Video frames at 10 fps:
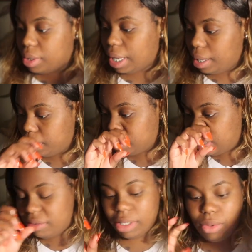Yeah, it was
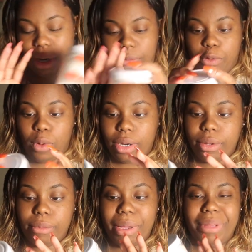definitely around
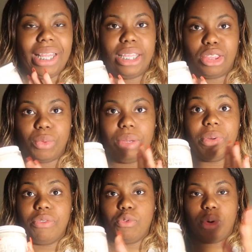four, maybe late three,
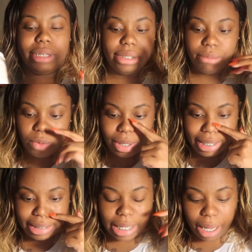but four, something around
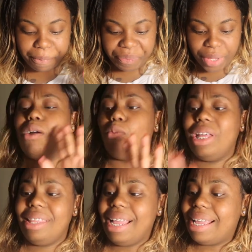that time.
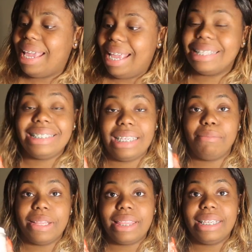One thing I can say
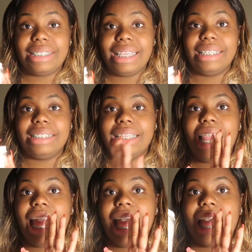about this is
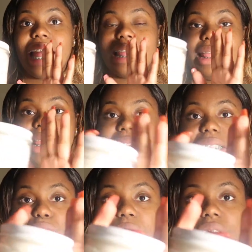this
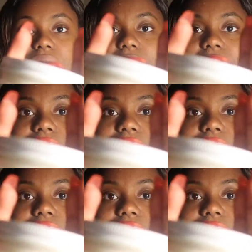one,